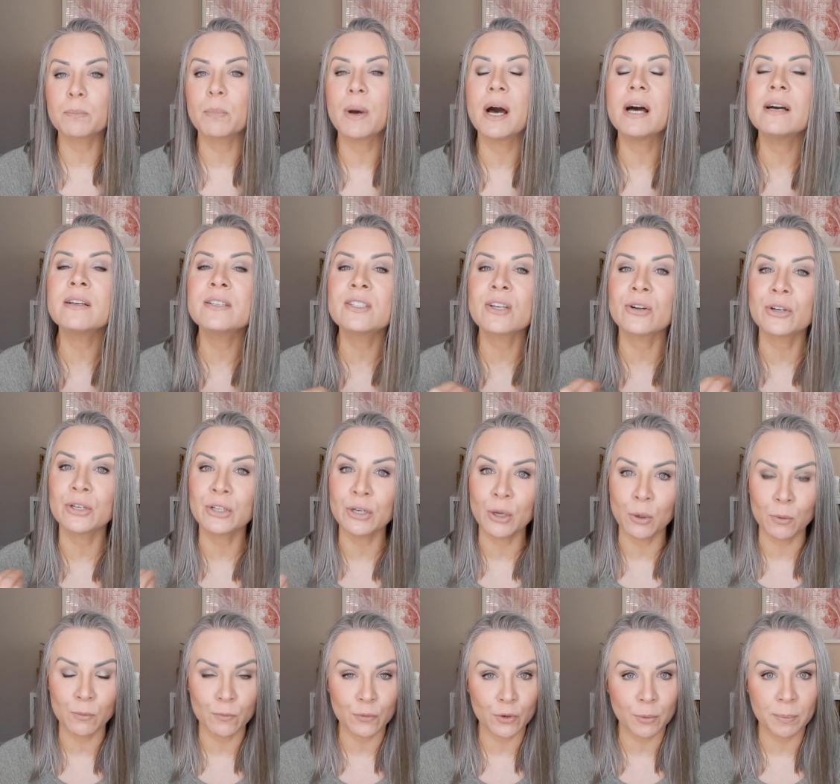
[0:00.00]
Pugs are
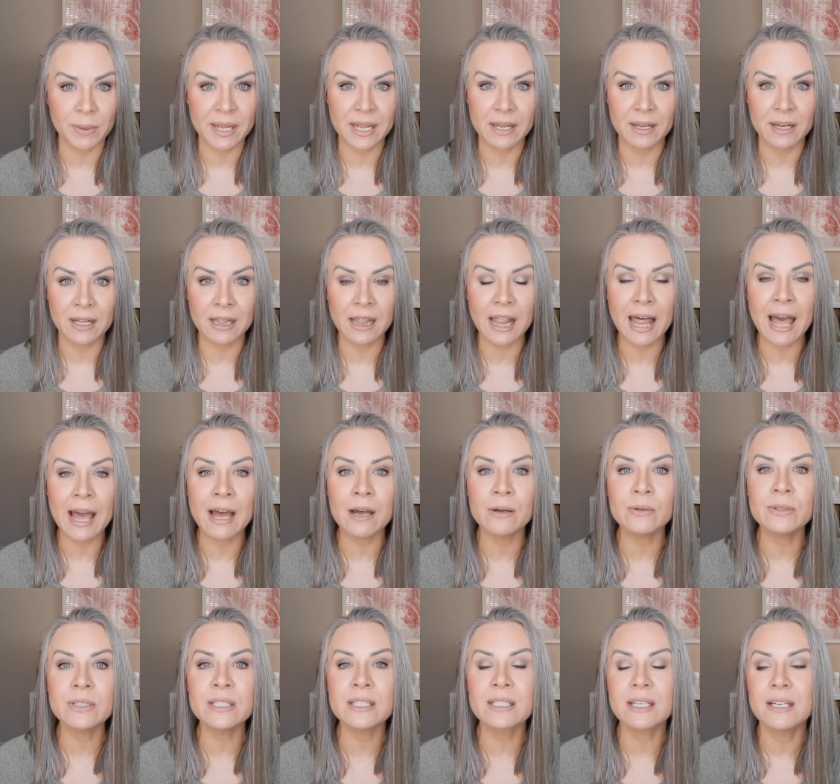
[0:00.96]
known for being
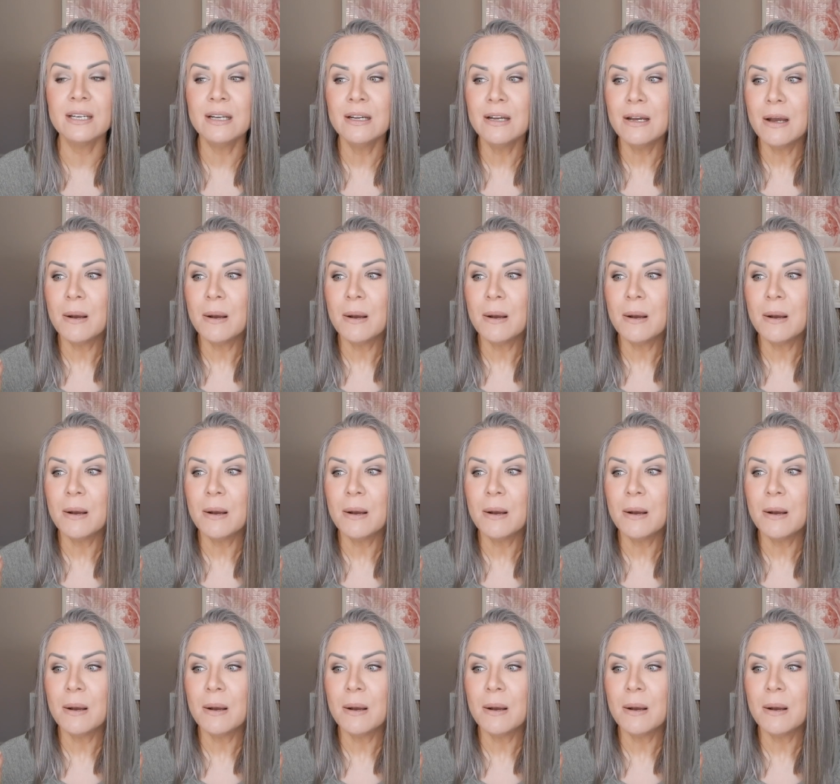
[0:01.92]
clowns,